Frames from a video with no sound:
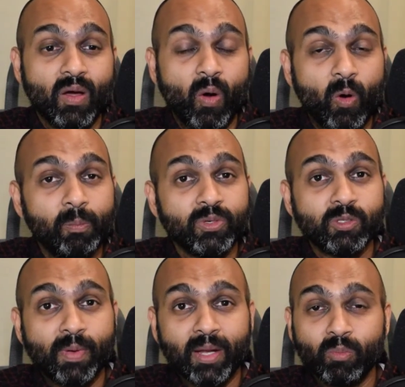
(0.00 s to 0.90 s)
hope you
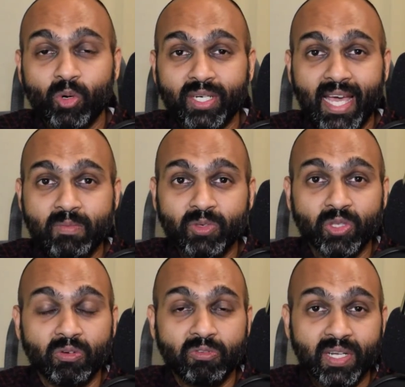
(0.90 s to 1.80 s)
spend more time with
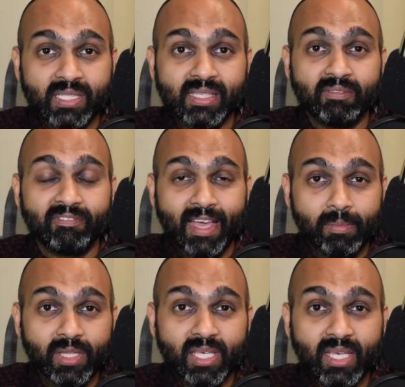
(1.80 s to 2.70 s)
your friends and
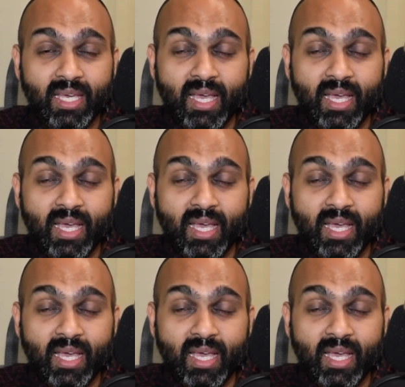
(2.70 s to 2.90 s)
family.